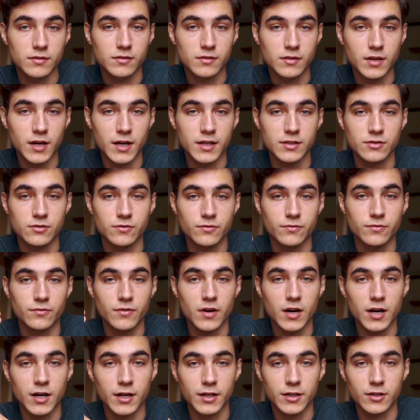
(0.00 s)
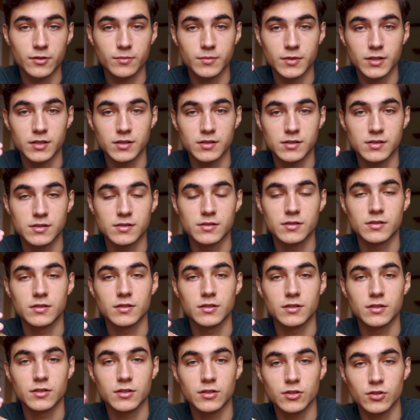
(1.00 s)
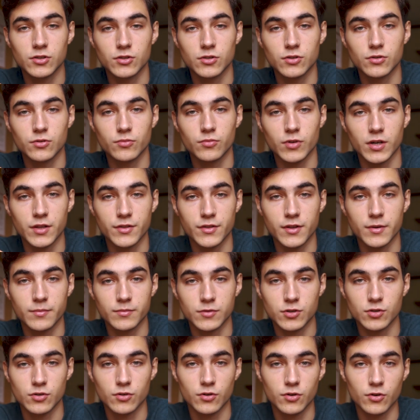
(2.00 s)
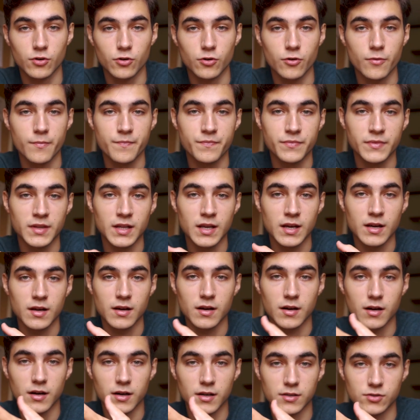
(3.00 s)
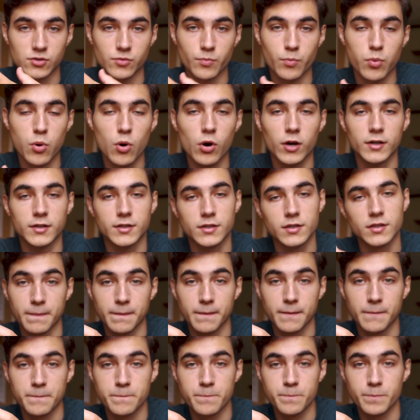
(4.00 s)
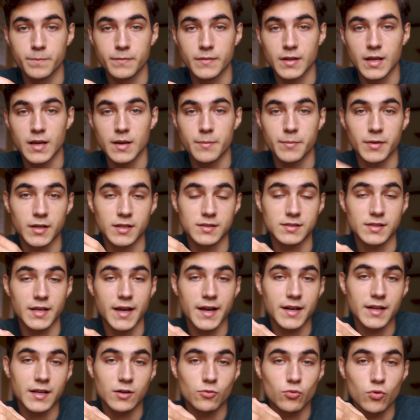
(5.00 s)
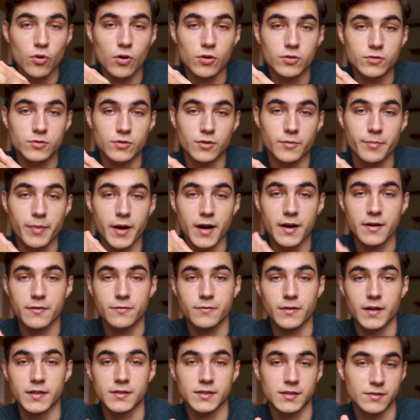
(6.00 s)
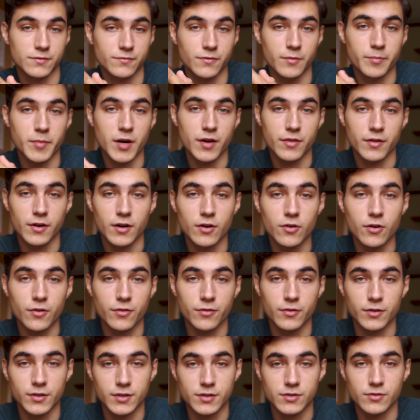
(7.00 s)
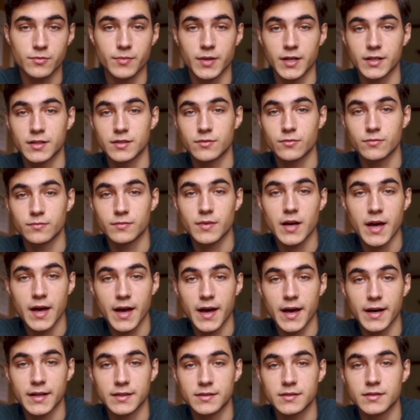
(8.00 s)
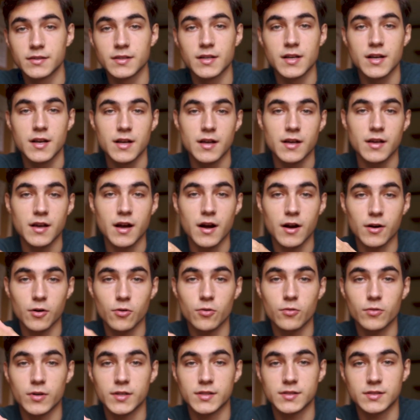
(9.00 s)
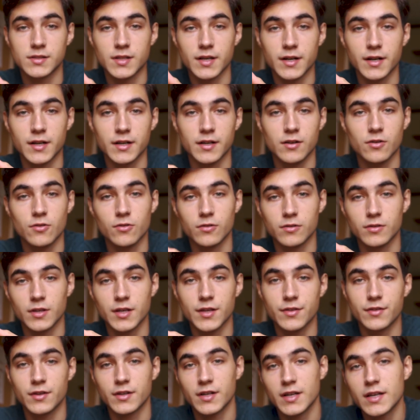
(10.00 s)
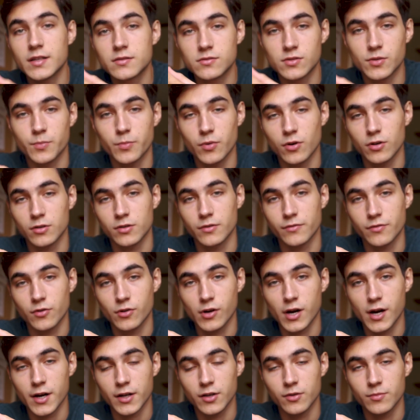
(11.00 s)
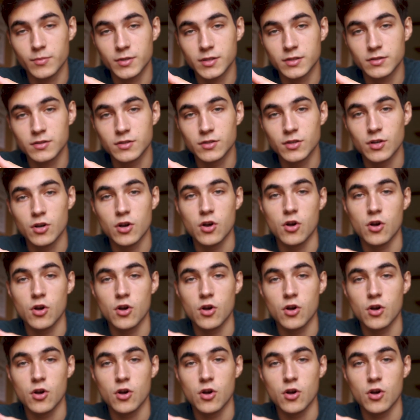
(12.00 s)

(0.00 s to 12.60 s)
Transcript: kinds of arguments you want them to support. Because any quotes or paraphrases from other authors you might add are always there either in support of your argument